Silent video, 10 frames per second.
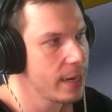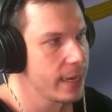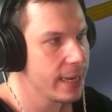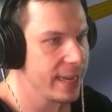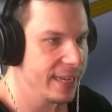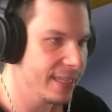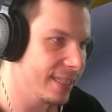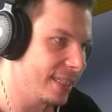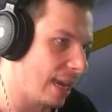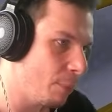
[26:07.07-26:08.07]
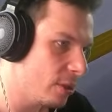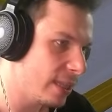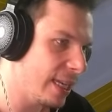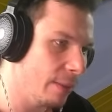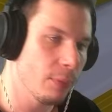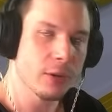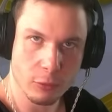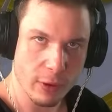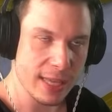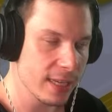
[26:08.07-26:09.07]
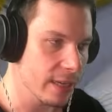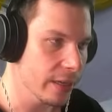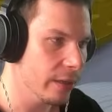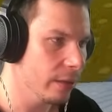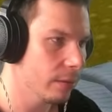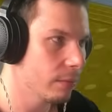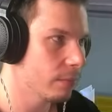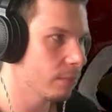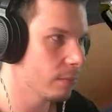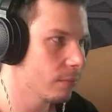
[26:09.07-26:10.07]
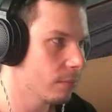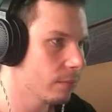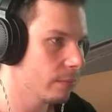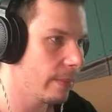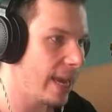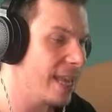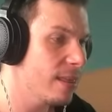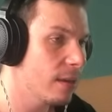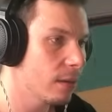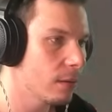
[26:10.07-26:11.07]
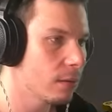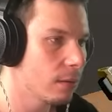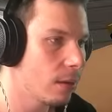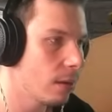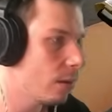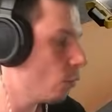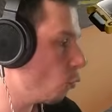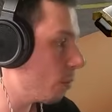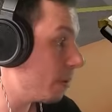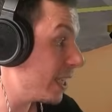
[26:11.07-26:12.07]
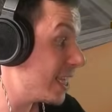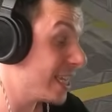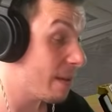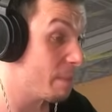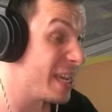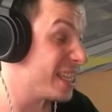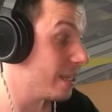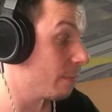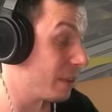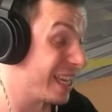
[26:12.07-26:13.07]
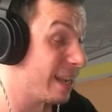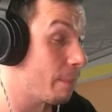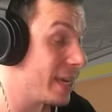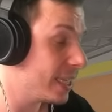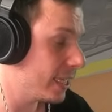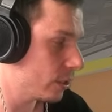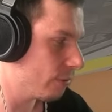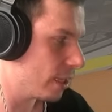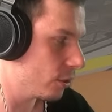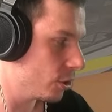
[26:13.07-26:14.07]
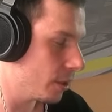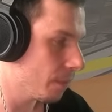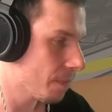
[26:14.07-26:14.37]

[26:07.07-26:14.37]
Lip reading: is I put a teleport right here, and we're playing a baiting strategy.